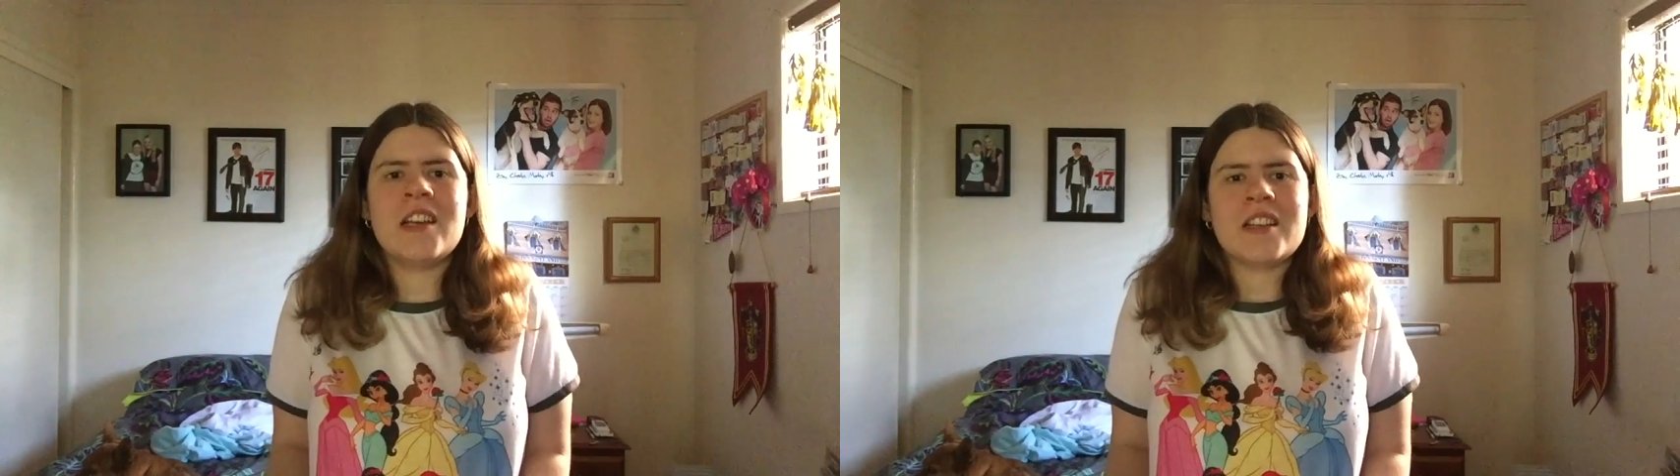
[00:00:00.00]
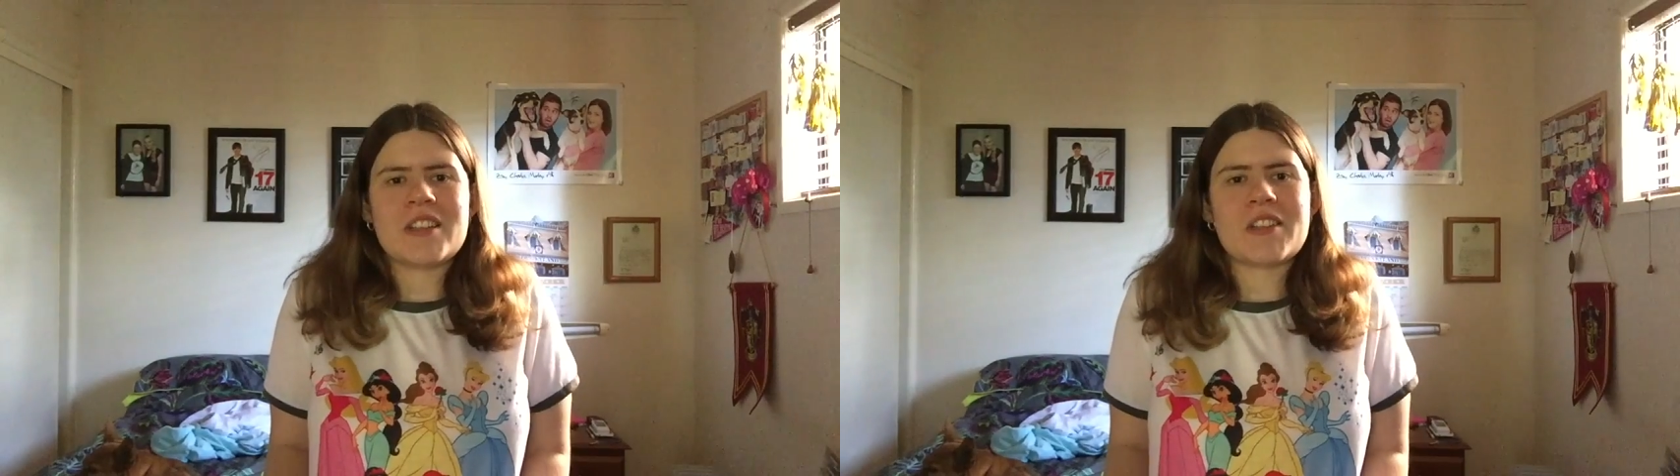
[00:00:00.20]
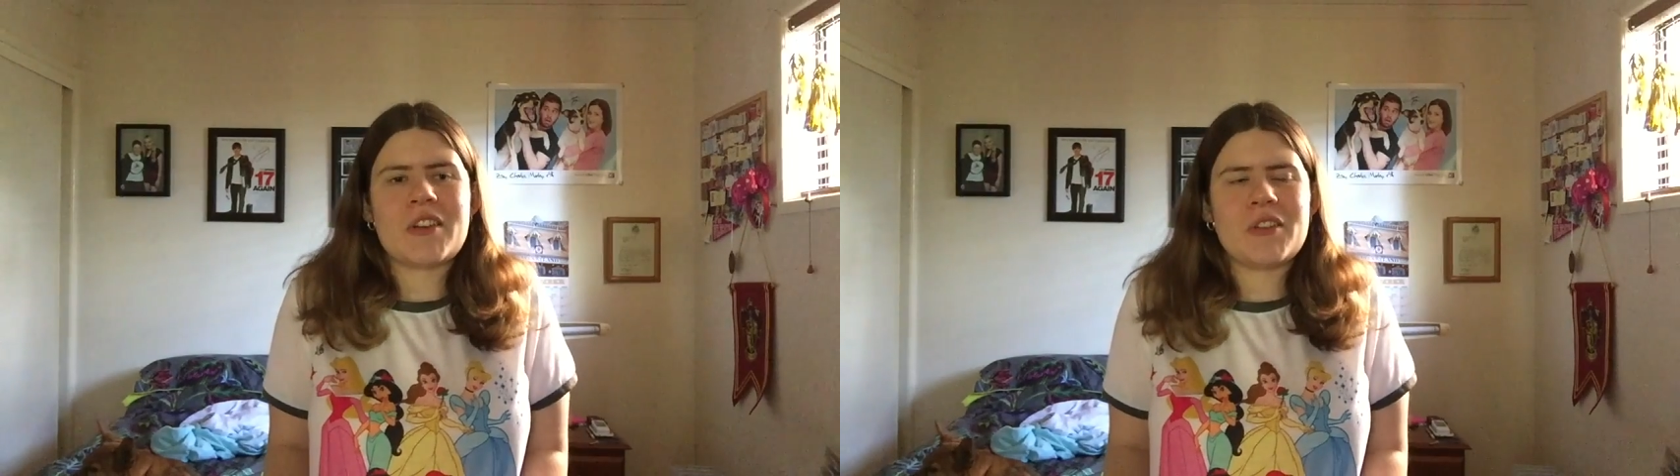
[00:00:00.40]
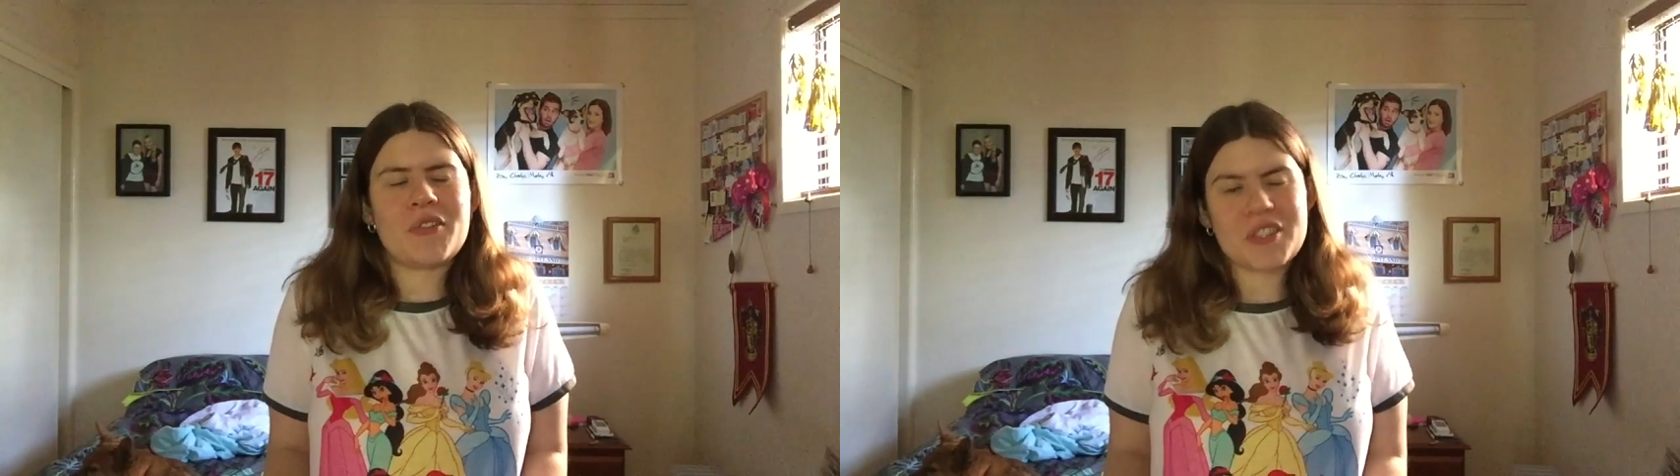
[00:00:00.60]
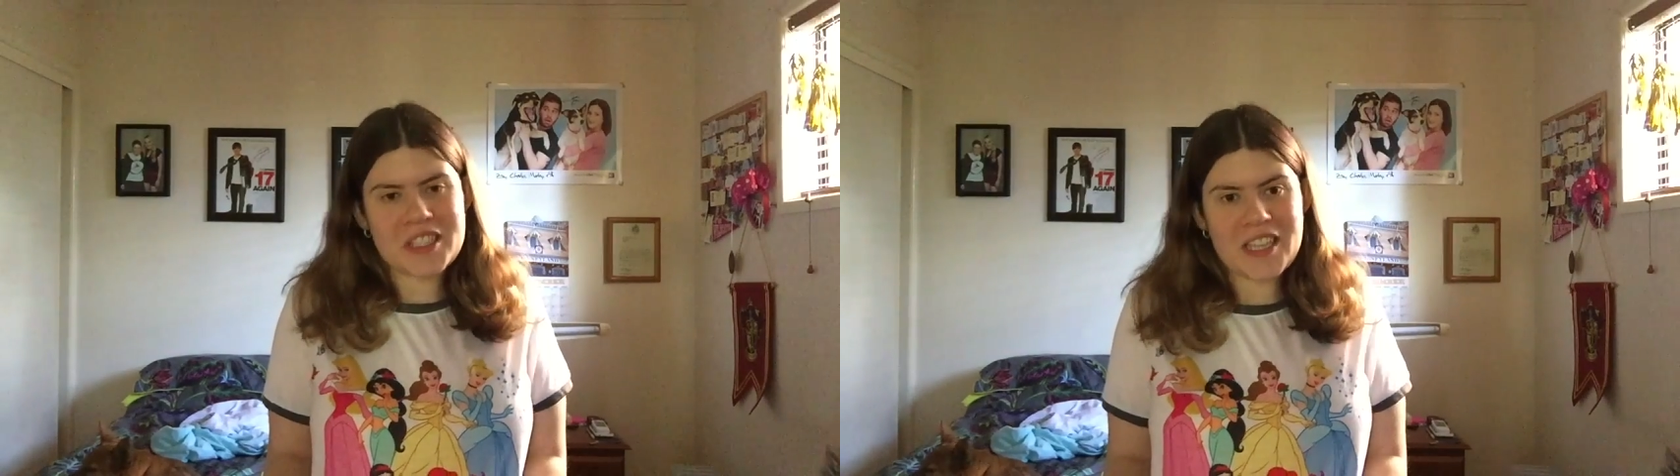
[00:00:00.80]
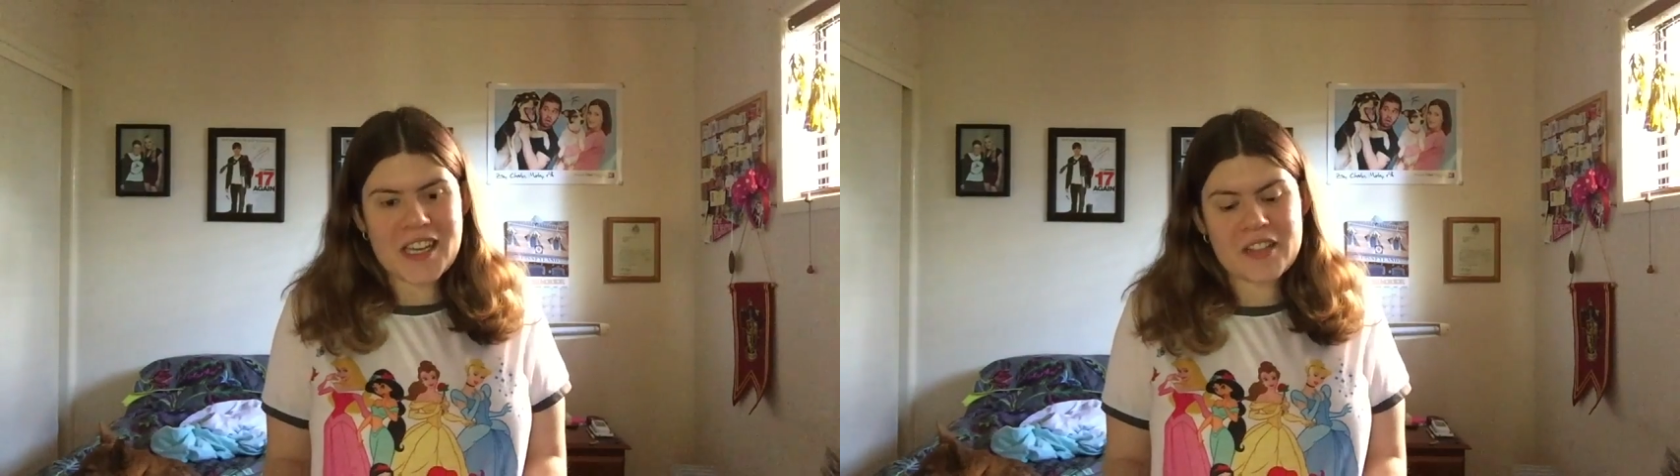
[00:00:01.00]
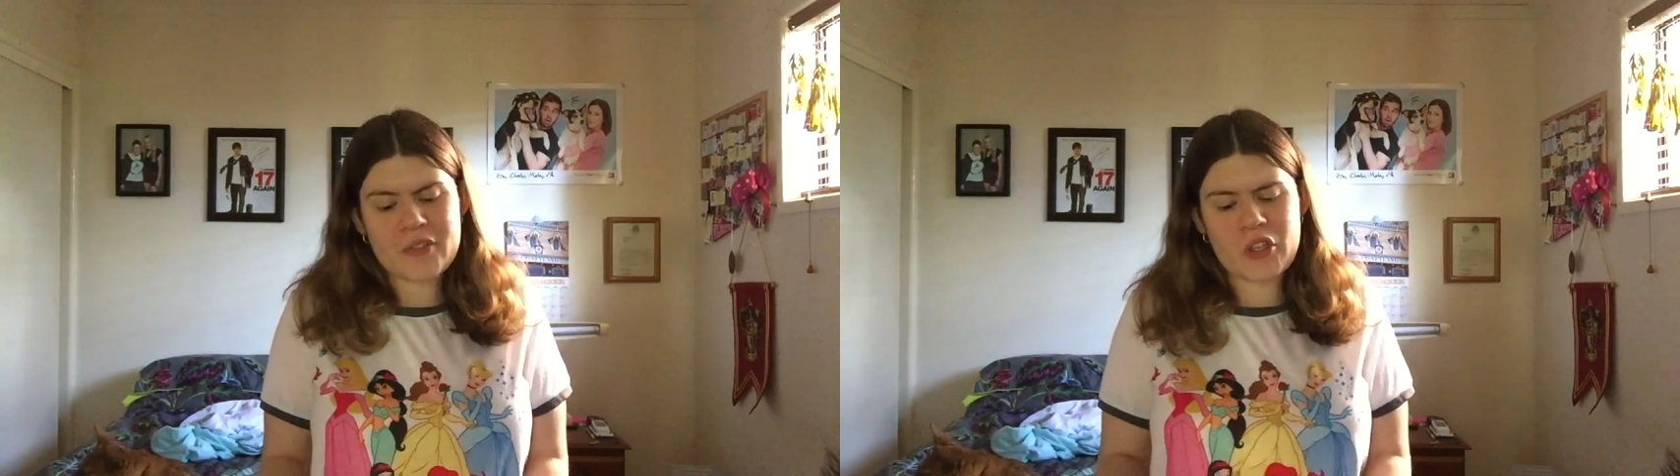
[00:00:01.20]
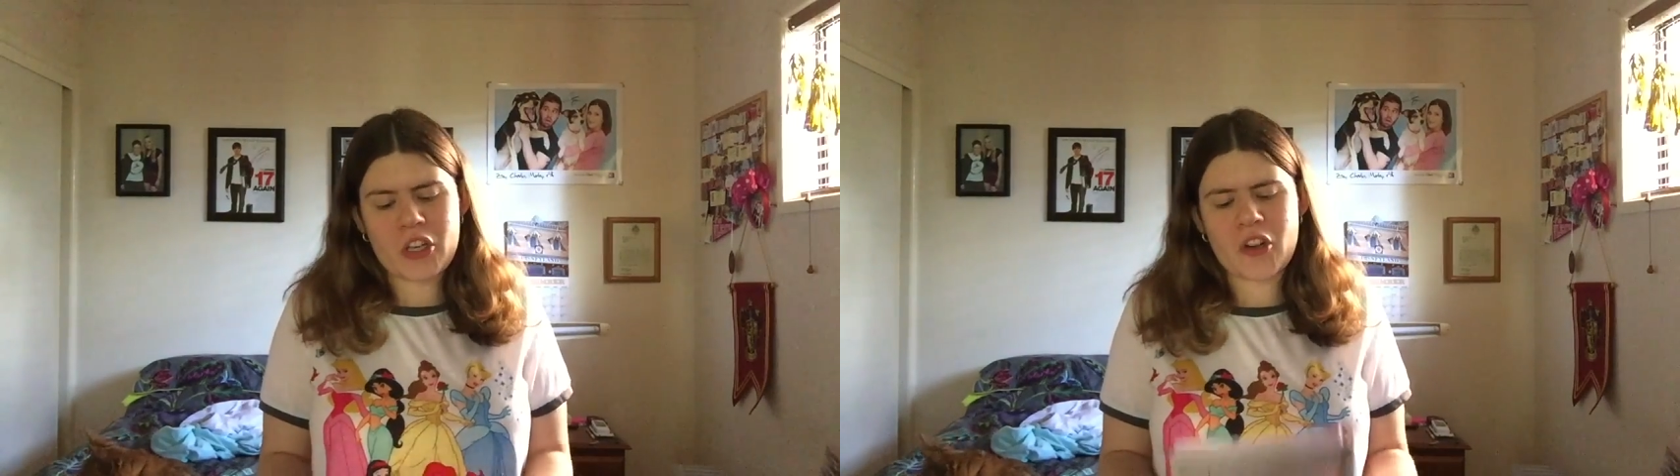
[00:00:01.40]
So for today's
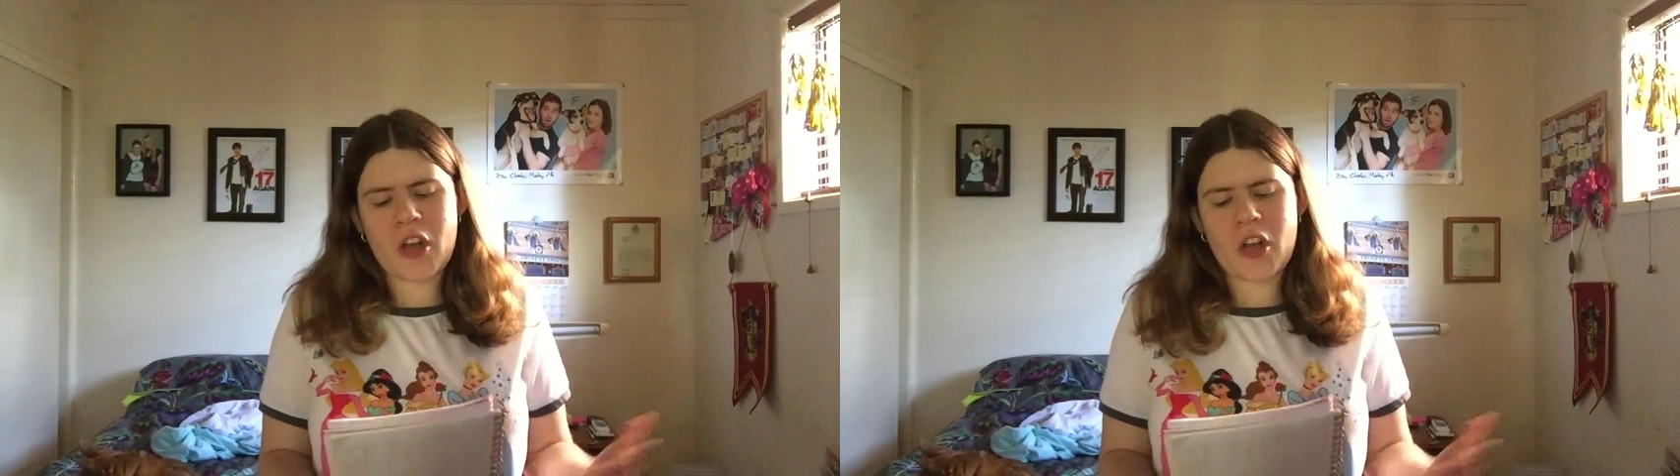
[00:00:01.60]
video,